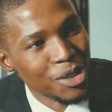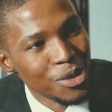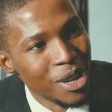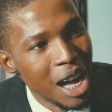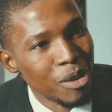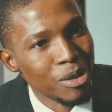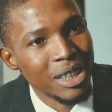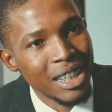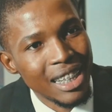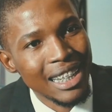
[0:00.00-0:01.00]
You know how
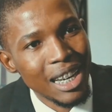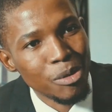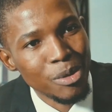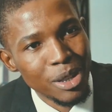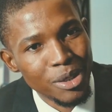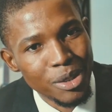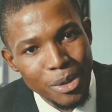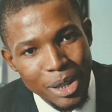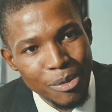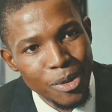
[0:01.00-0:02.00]
now we are not
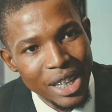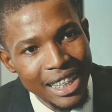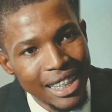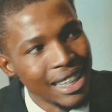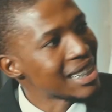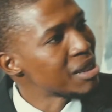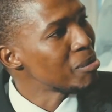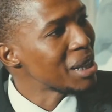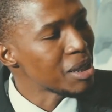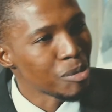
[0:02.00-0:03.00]
going for realism
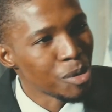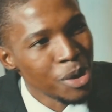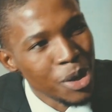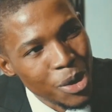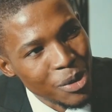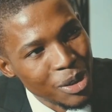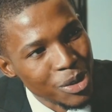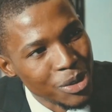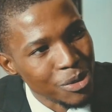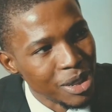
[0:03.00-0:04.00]
anymore.
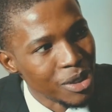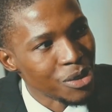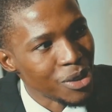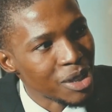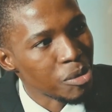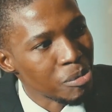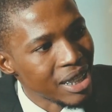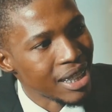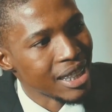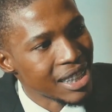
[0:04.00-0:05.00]
We're not trying to
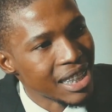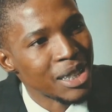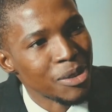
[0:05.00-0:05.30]
be rigid.